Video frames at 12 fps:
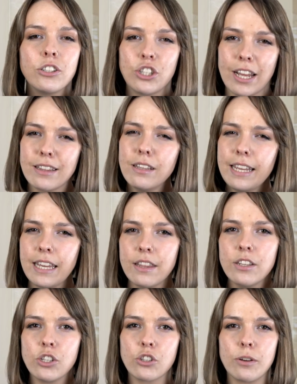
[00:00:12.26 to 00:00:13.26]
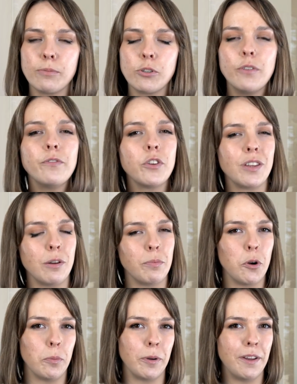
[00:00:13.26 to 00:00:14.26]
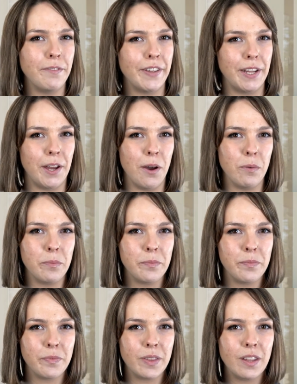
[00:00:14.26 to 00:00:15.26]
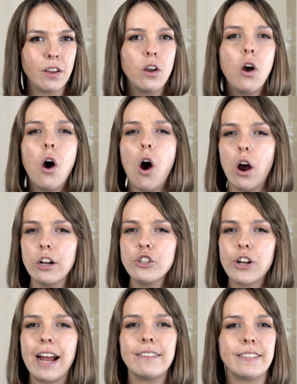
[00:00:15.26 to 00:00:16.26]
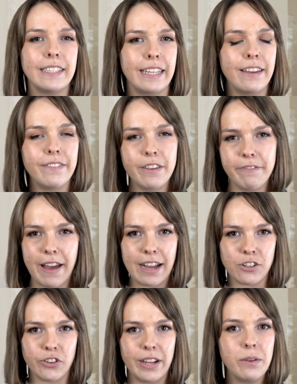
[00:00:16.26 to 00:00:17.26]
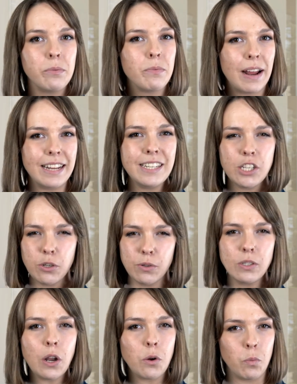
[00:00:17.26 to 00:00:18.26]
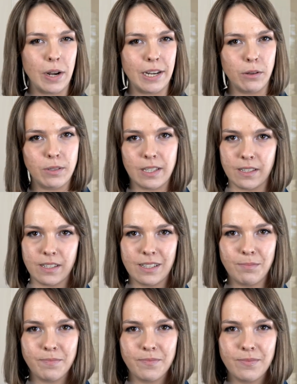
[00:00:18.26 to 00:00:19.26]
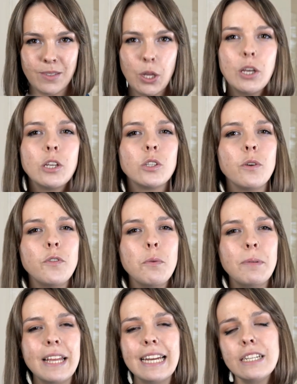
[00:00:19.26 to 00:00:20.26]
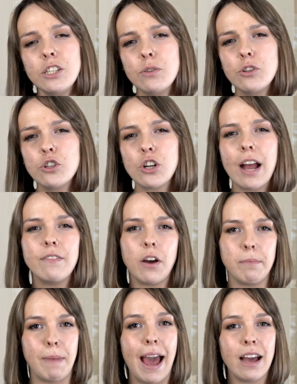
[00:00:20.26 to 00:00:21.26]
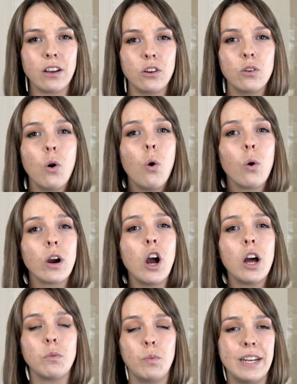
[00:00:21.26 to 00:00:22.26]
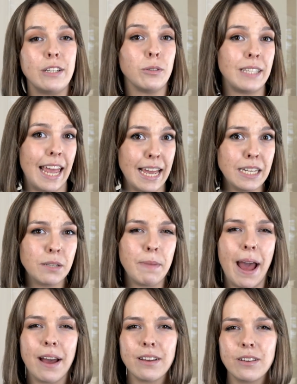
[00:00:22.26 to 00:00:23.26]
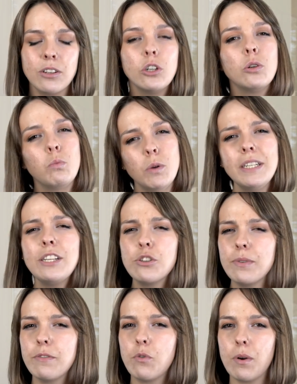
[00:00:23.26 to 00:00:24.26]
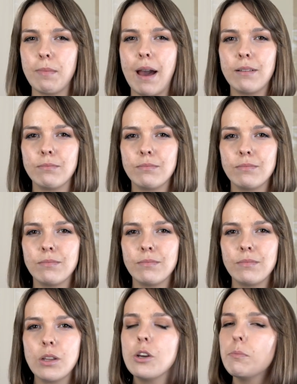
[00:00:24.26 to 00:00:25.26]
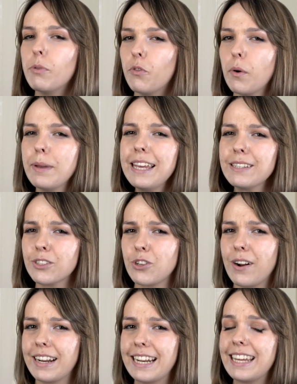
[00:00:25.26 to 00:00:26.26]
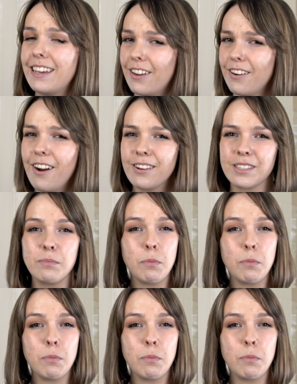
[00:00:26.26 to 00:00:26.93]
check the link in the description for the appropriate video. Our drives leave the factory ready to use on a Windows system. So if you plan to use your drive on Mac or on Windows and Mac, we'll need to reformat. Before we get started, here are some